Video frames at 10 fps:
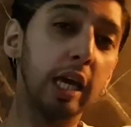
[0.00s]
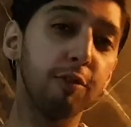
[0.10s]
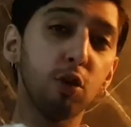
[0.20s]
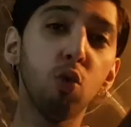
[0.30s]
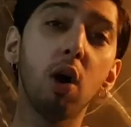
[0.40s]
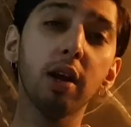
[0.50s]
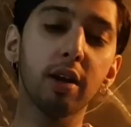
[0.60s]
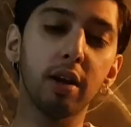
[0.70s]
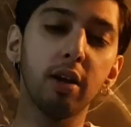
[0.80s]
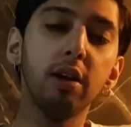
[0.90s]
If you want
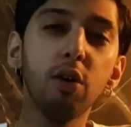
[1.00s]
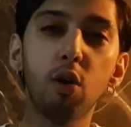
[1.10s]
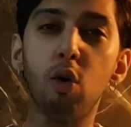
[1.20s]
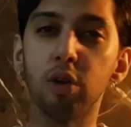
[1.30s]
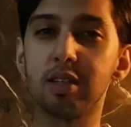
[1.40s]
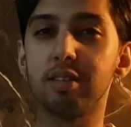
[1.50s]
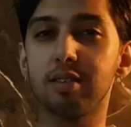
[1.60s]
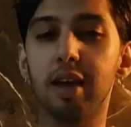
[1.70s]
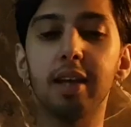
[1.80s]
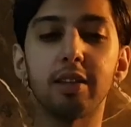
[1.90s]
to know or
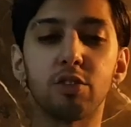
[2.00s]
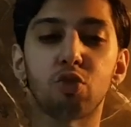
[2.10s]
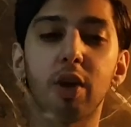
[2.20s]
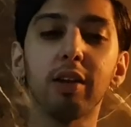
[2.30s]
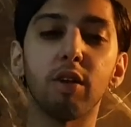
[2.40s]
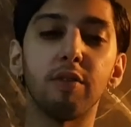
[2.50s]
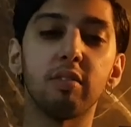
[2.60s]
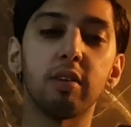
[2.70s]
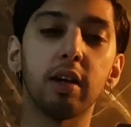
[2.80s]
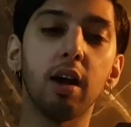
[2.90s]
decide the strength of
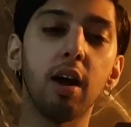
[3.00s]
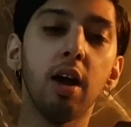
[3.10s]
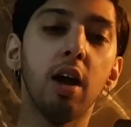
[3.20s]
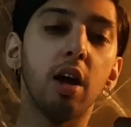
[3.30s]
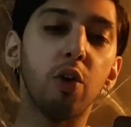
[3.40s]
the cigar,